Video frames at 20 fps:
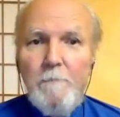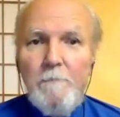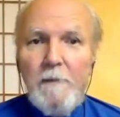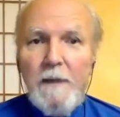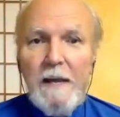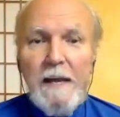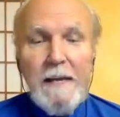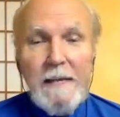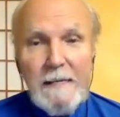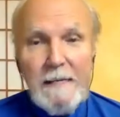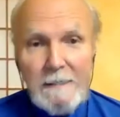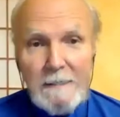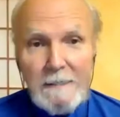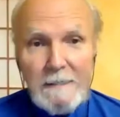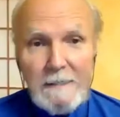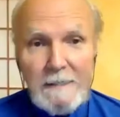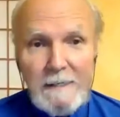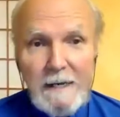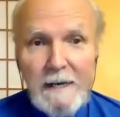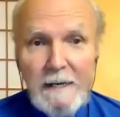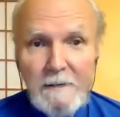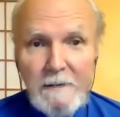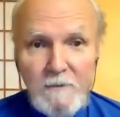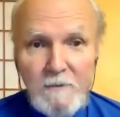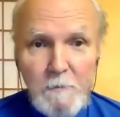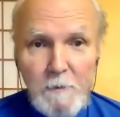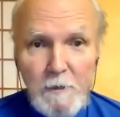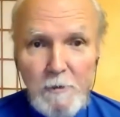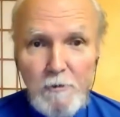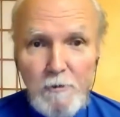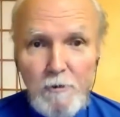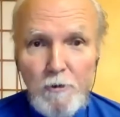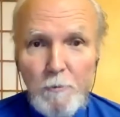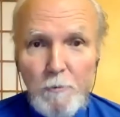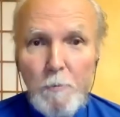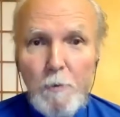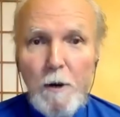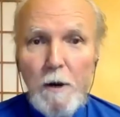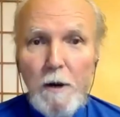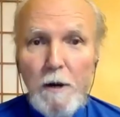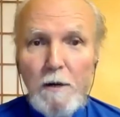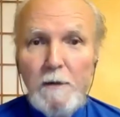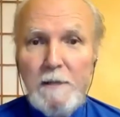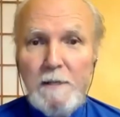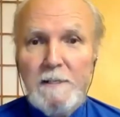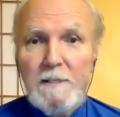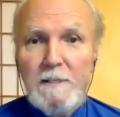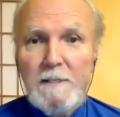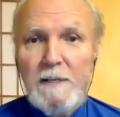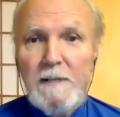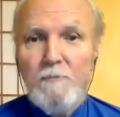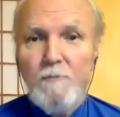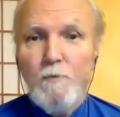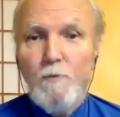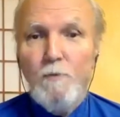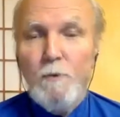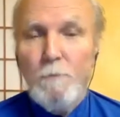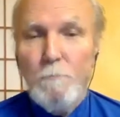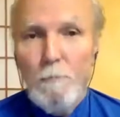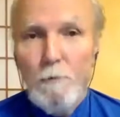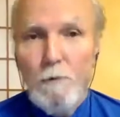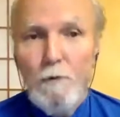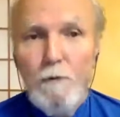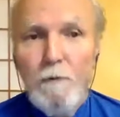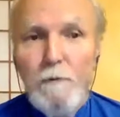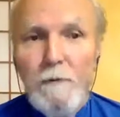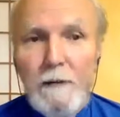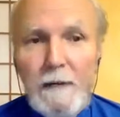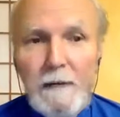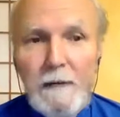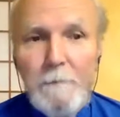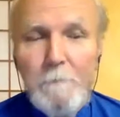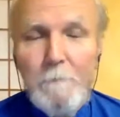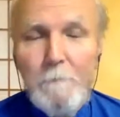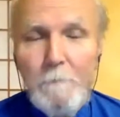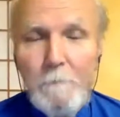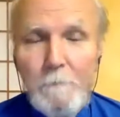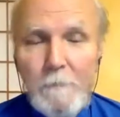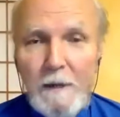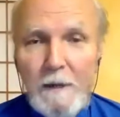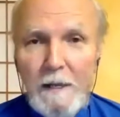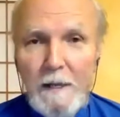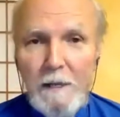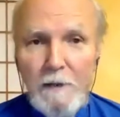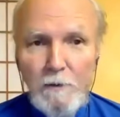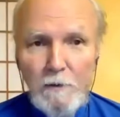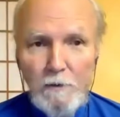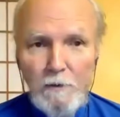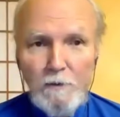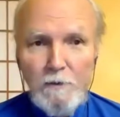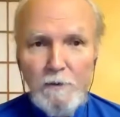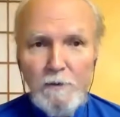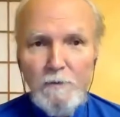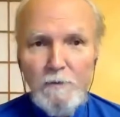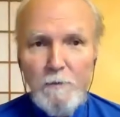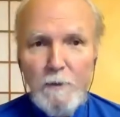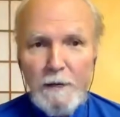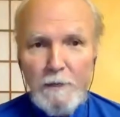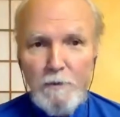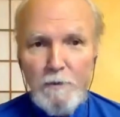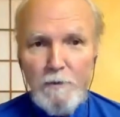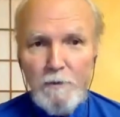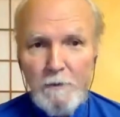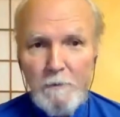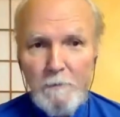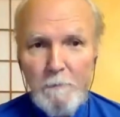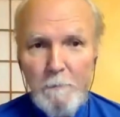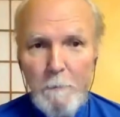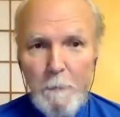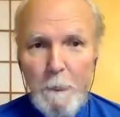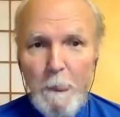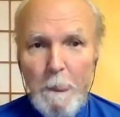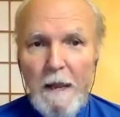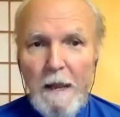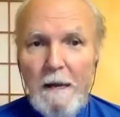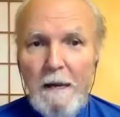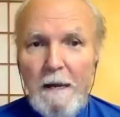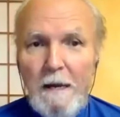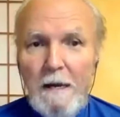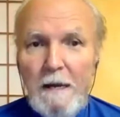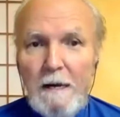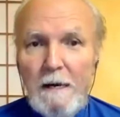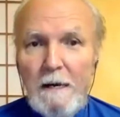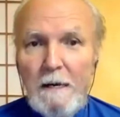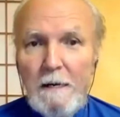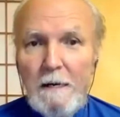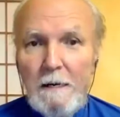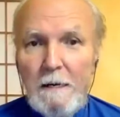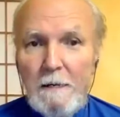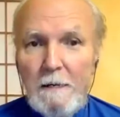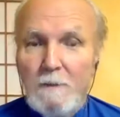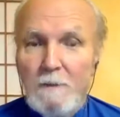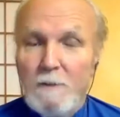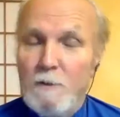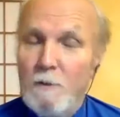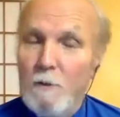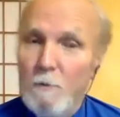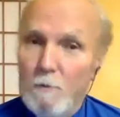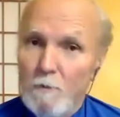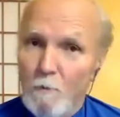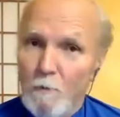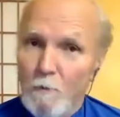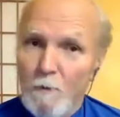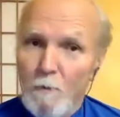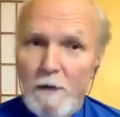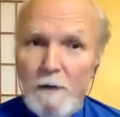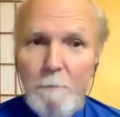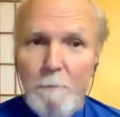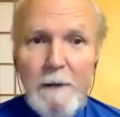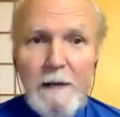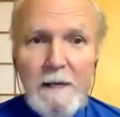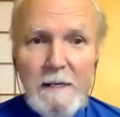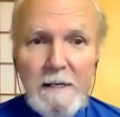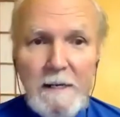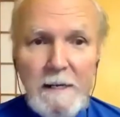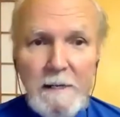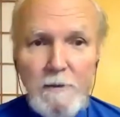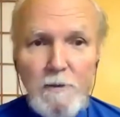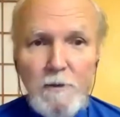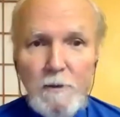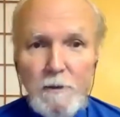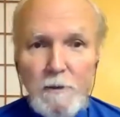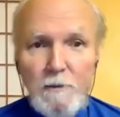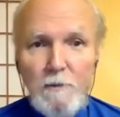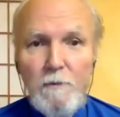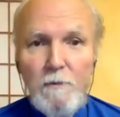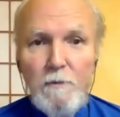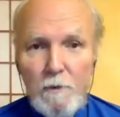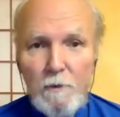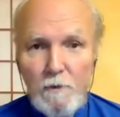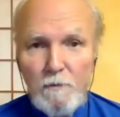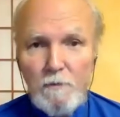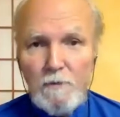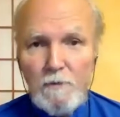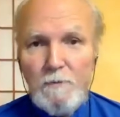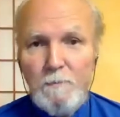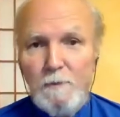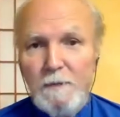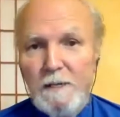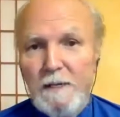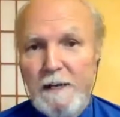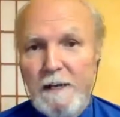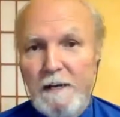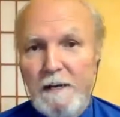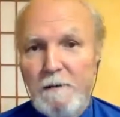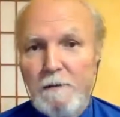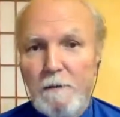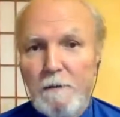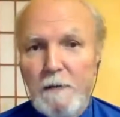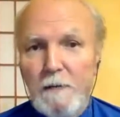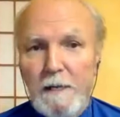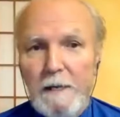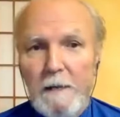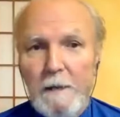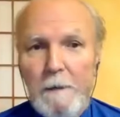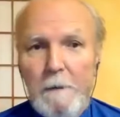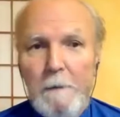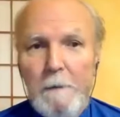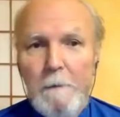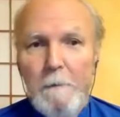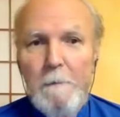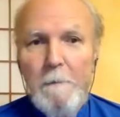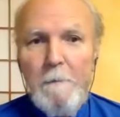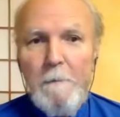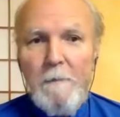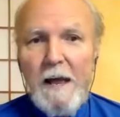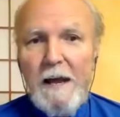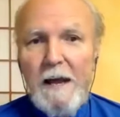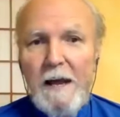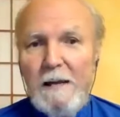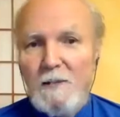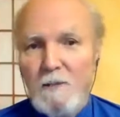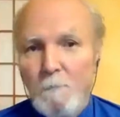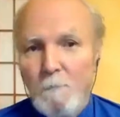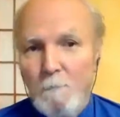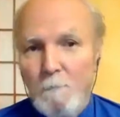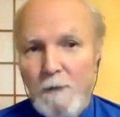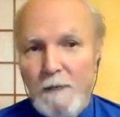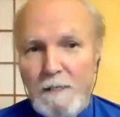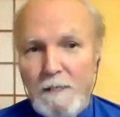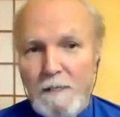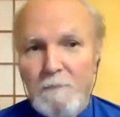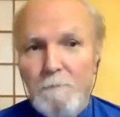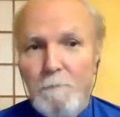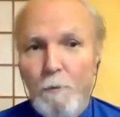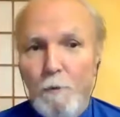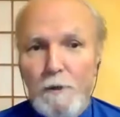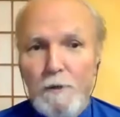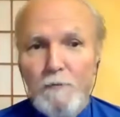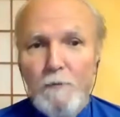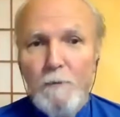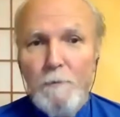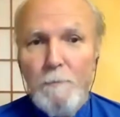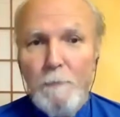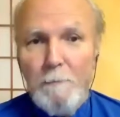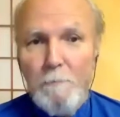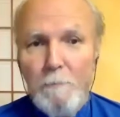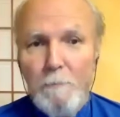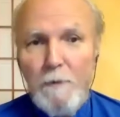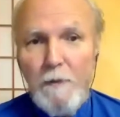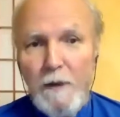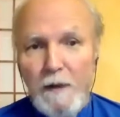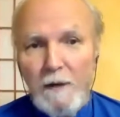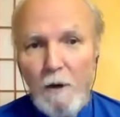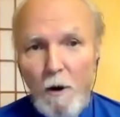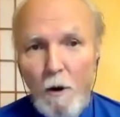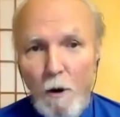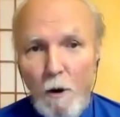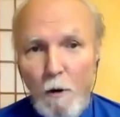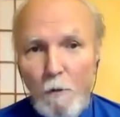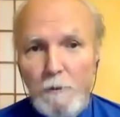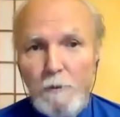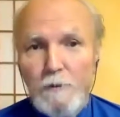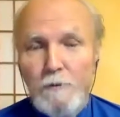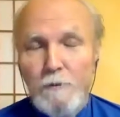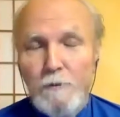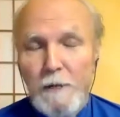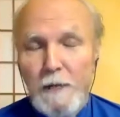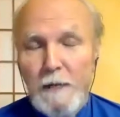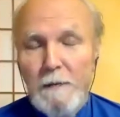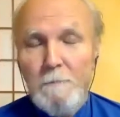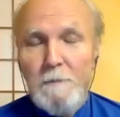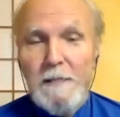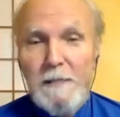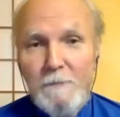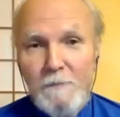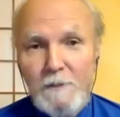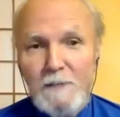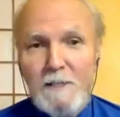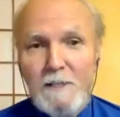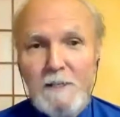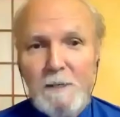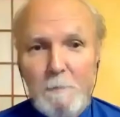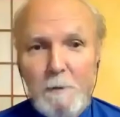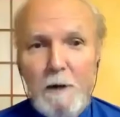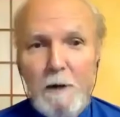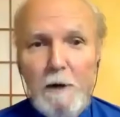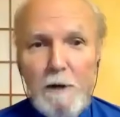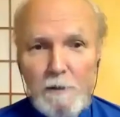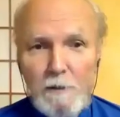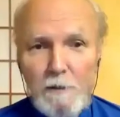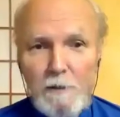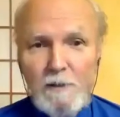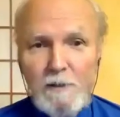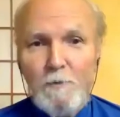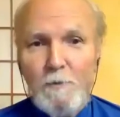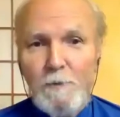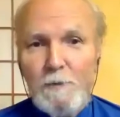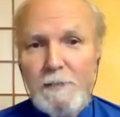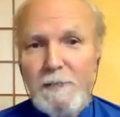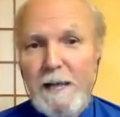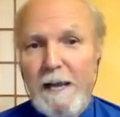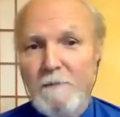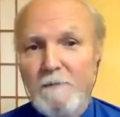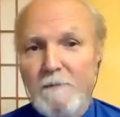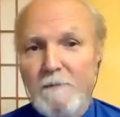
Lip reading: it is a sign of spiritual progress that we're moving in a good direction. So we want to pay attention to those particularly. And it's important to remember that all dreams, even subconscious ones, have